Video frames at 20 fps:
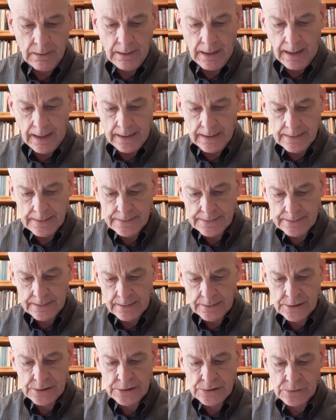as
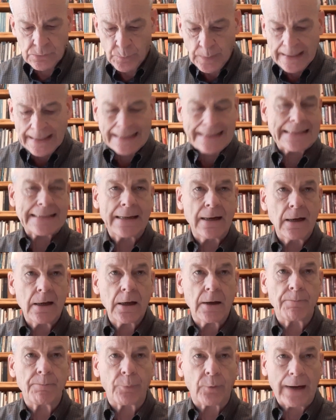Swedish
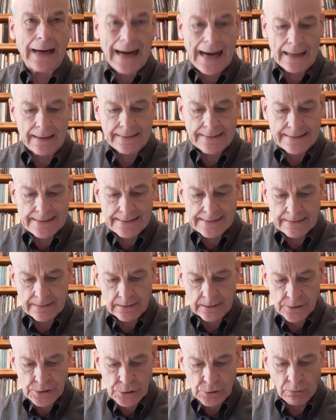
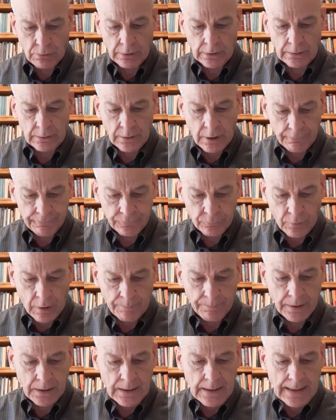embryologist Soren
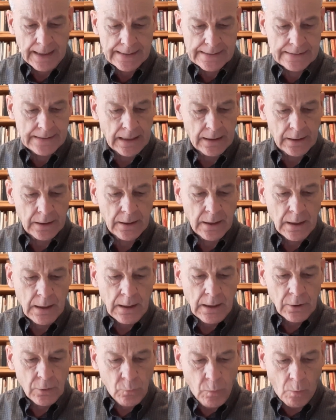Lovestrup has stated,
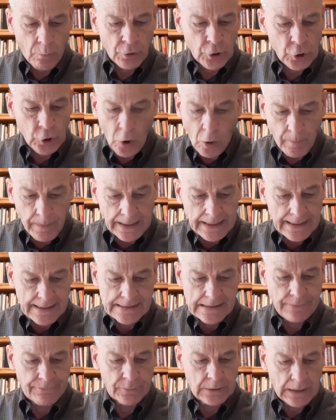quote, "Nobody has
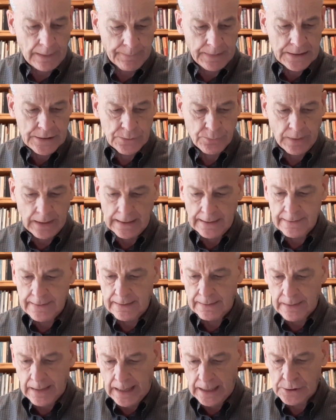ever demonstrated
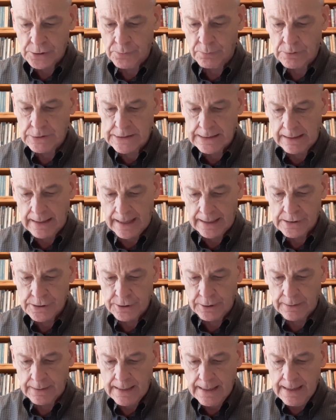that natural
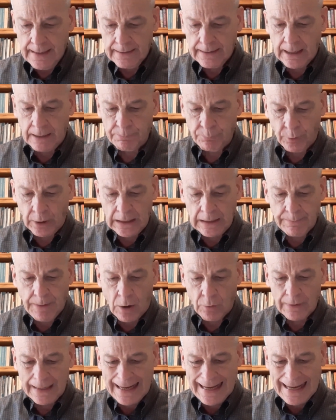selection can bring
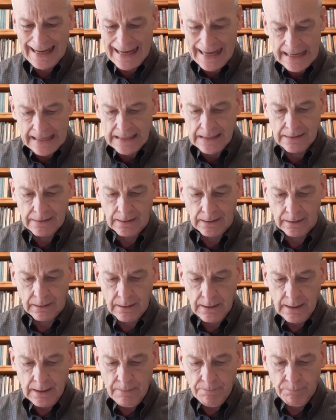about anything
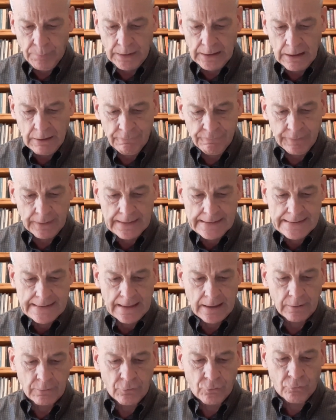but events
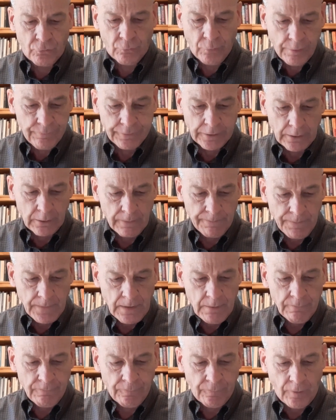that are trivial
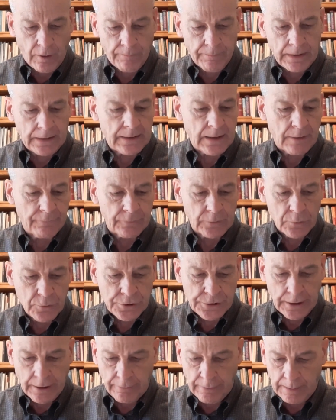from an
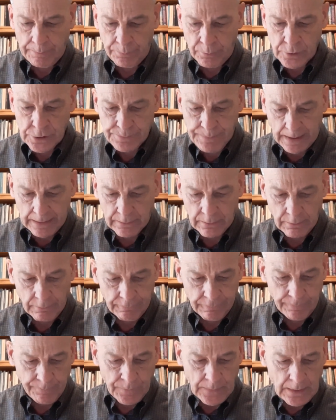evolutionary
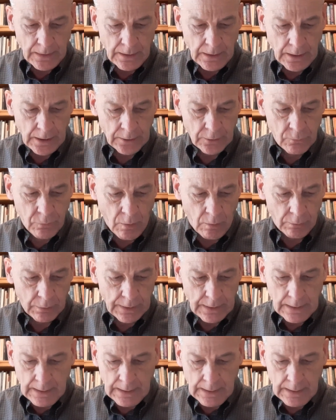perspective," end quote.